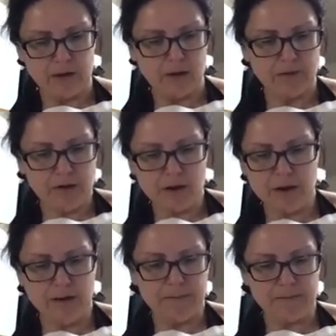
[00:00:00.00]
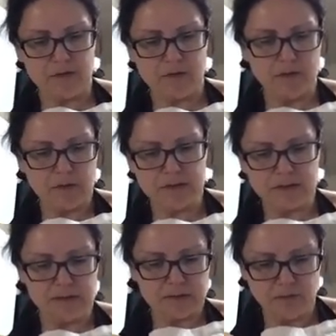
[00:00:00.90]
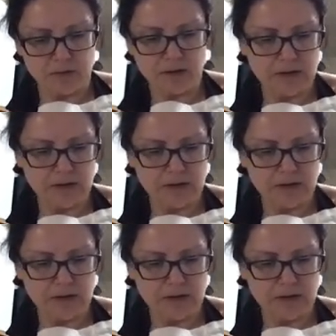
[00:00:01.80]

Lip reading: All right, so this is really